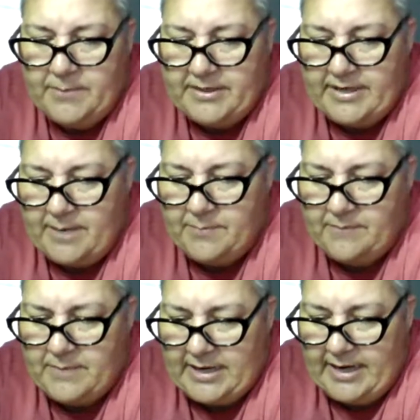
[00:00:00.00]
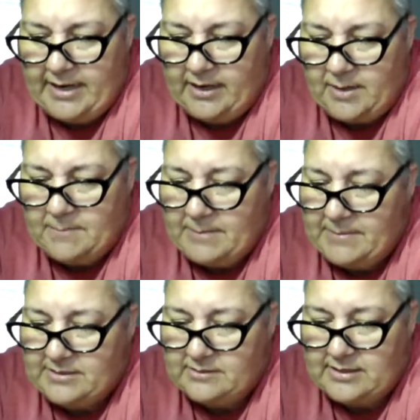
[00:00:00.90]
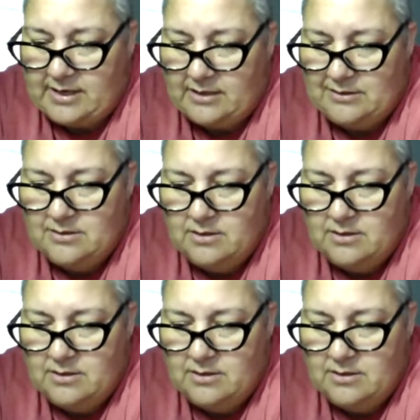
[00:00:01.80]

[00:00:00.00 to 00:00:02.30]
at the nape of my neck, my muscles tight.